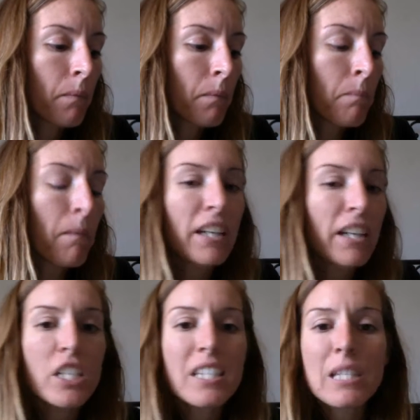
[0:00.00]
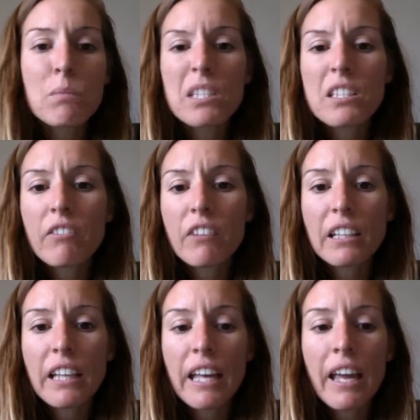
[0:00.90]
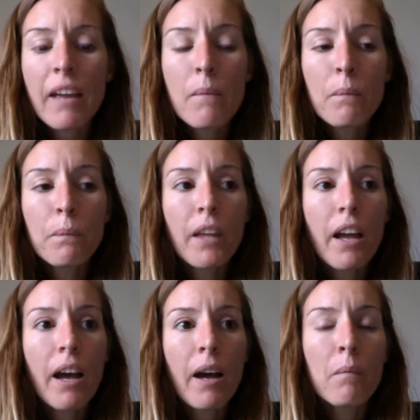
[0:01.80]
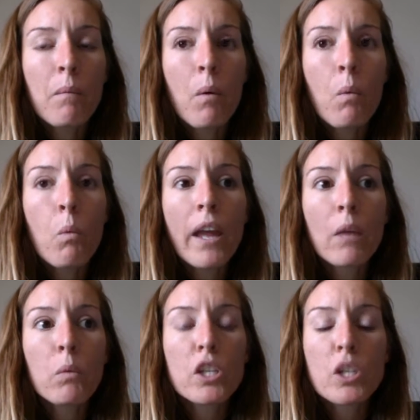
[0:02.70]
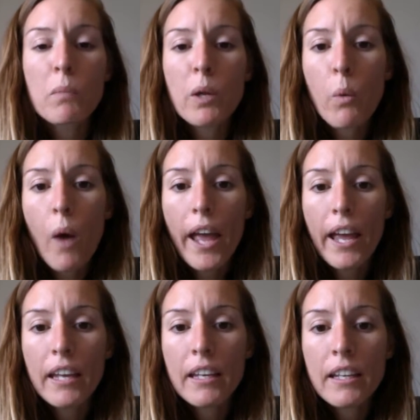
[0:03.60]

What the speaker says: Mentions specifically when we should be quiet.